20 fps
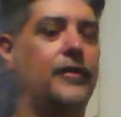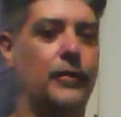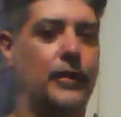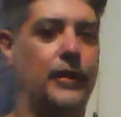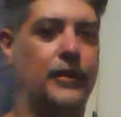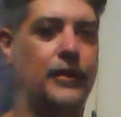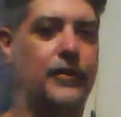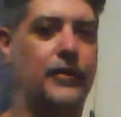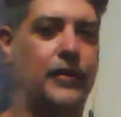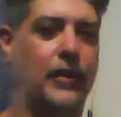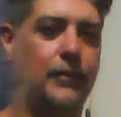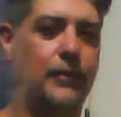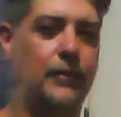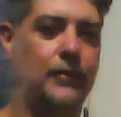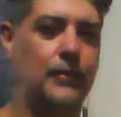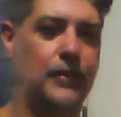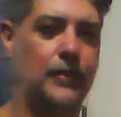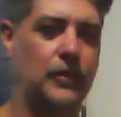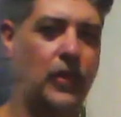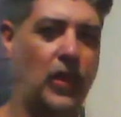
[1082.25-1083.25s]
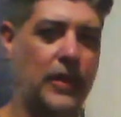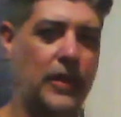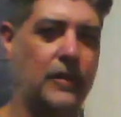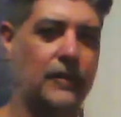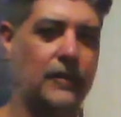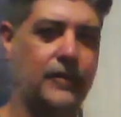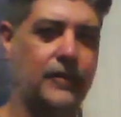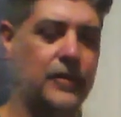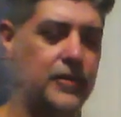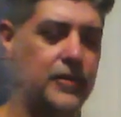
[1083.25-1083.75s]
doing some
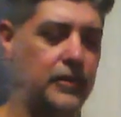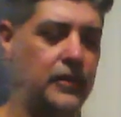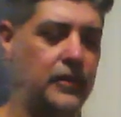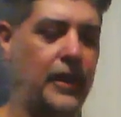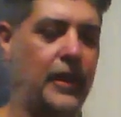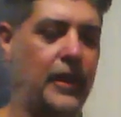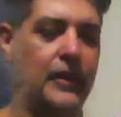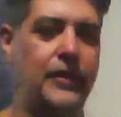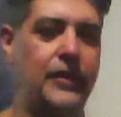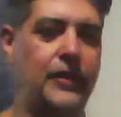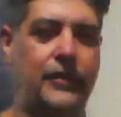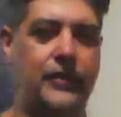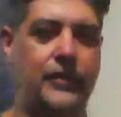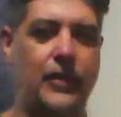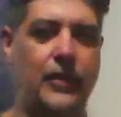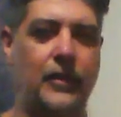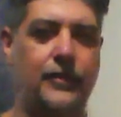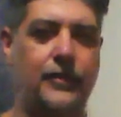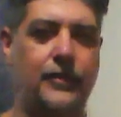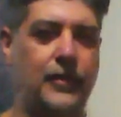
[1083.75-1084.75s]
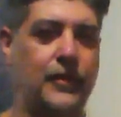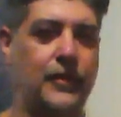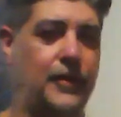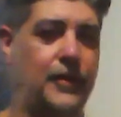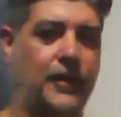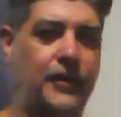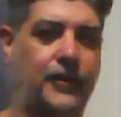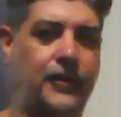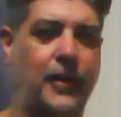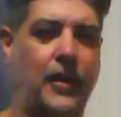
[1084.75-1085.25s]
light vigilante stuff to
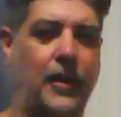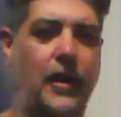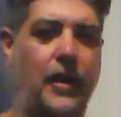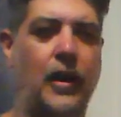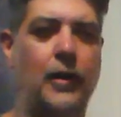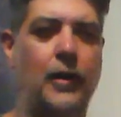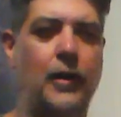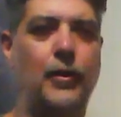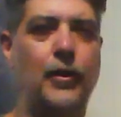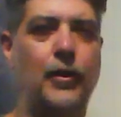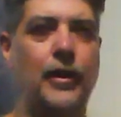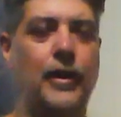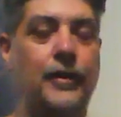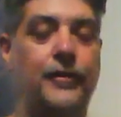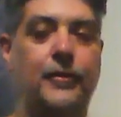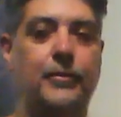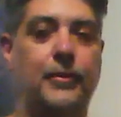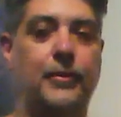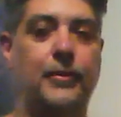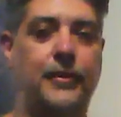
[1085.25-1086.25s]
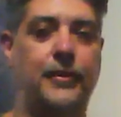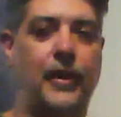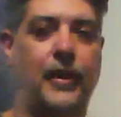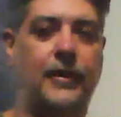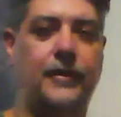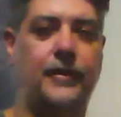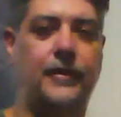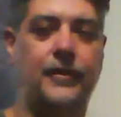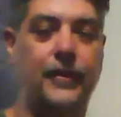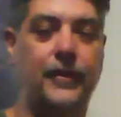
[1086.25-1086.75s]
test the armor and to
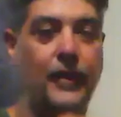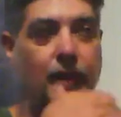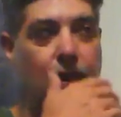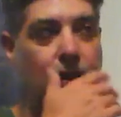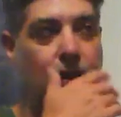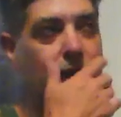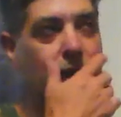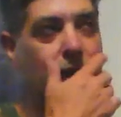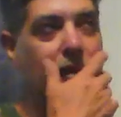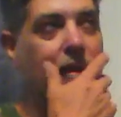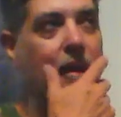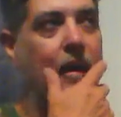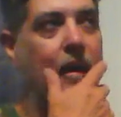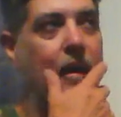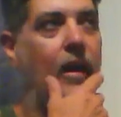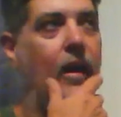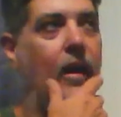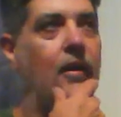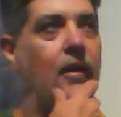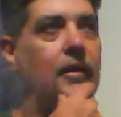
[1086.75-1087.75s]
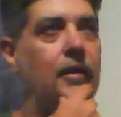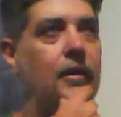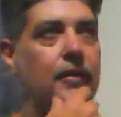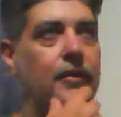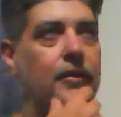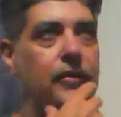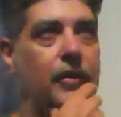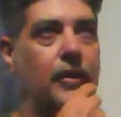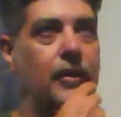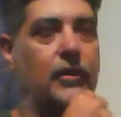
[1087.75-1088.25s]
protect
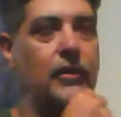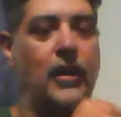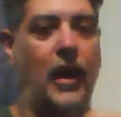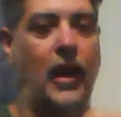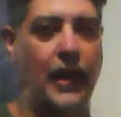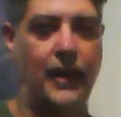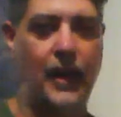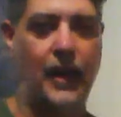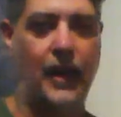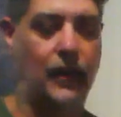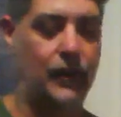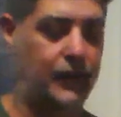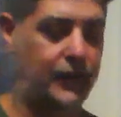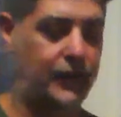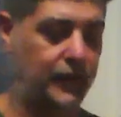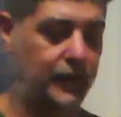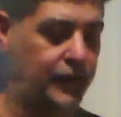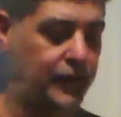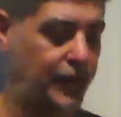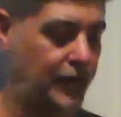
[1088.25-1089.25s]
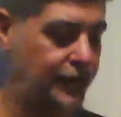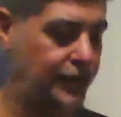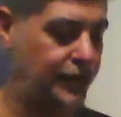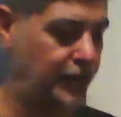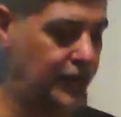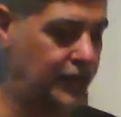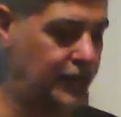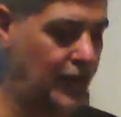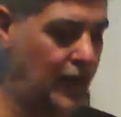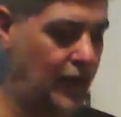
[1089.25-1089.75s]
his little hideouts and stuff
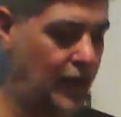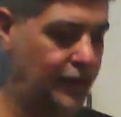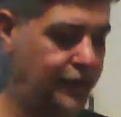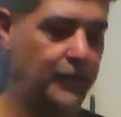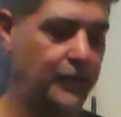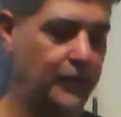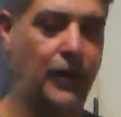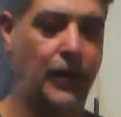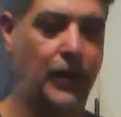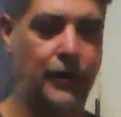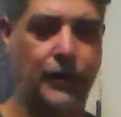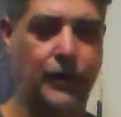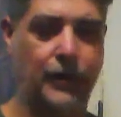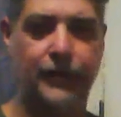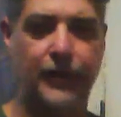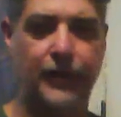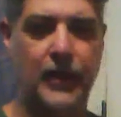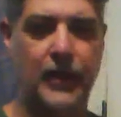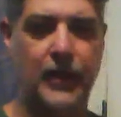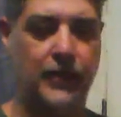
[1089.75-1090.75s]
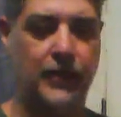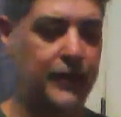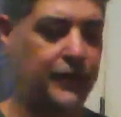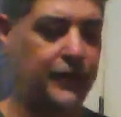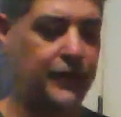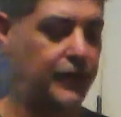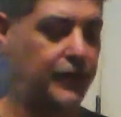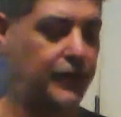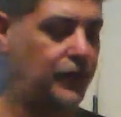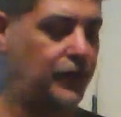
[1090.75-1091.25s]
like that from other
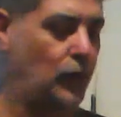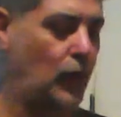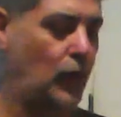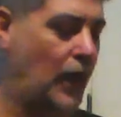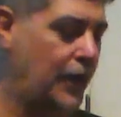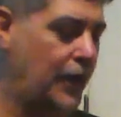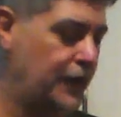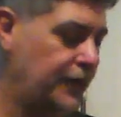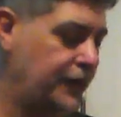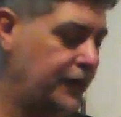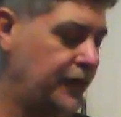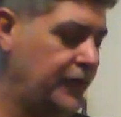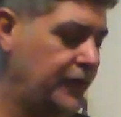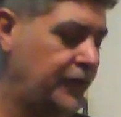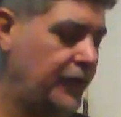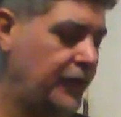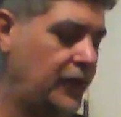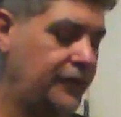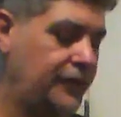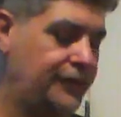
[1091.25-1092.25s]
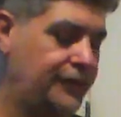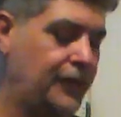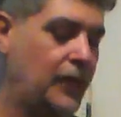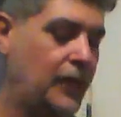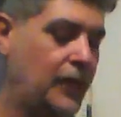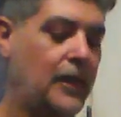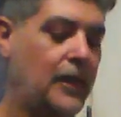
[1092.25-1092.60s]
vagrants and squatters and stuff.